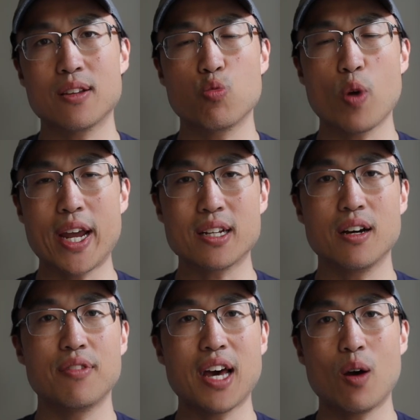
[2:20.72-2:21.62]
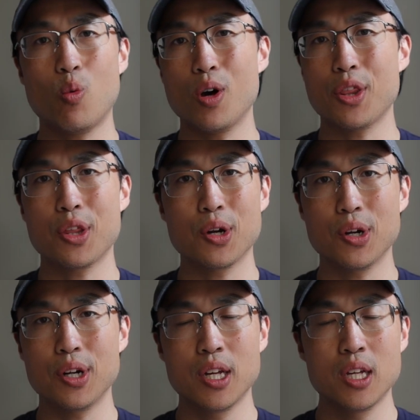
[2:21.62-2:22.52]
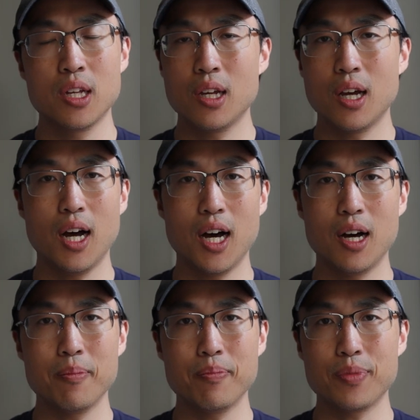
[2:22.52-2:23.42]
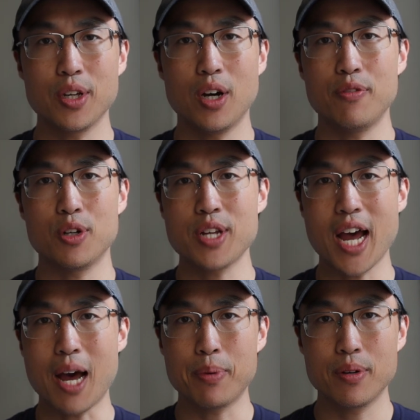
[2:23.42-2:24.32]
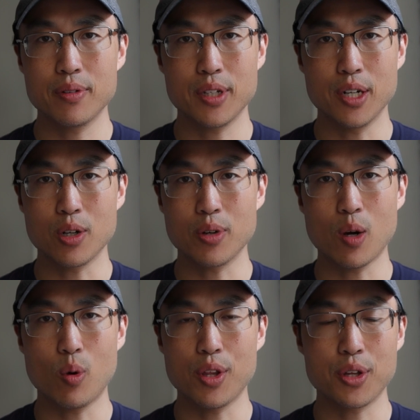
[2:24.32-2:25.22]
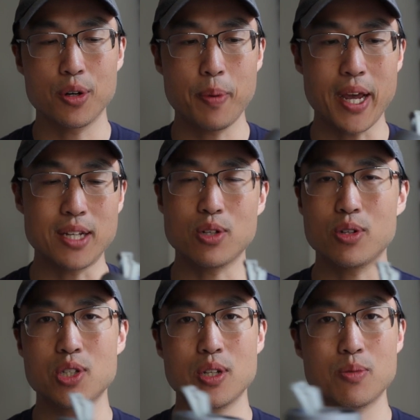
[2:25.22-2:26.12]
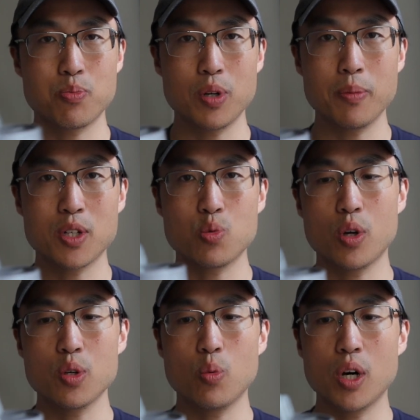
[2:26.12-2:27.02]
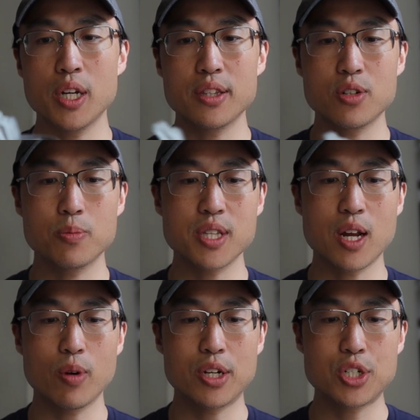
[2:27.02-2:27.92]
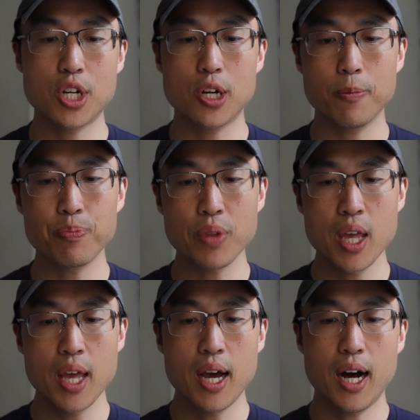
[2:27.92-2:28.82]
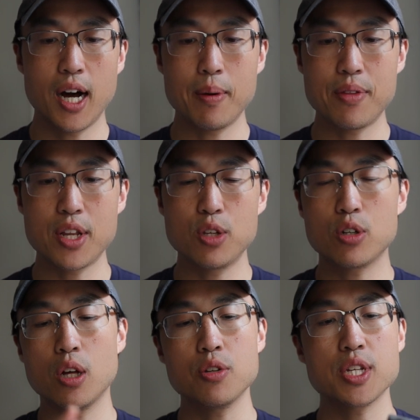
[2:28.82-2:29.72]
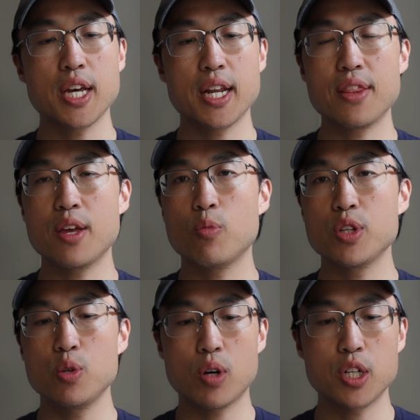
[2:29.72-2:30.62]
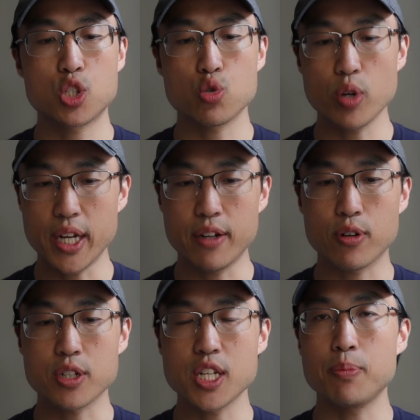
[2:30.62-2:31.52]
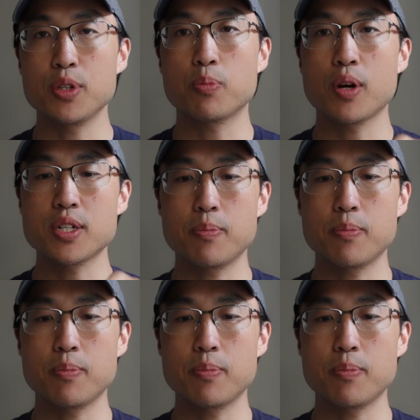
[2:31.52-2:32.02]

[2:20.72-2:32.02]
the rate of that 1/3 of your tap, going at 1/3 pace. So it's pretty much 1-to-1 in terms of that ratio. And then you close it, and then when you want to drink, for example, you press the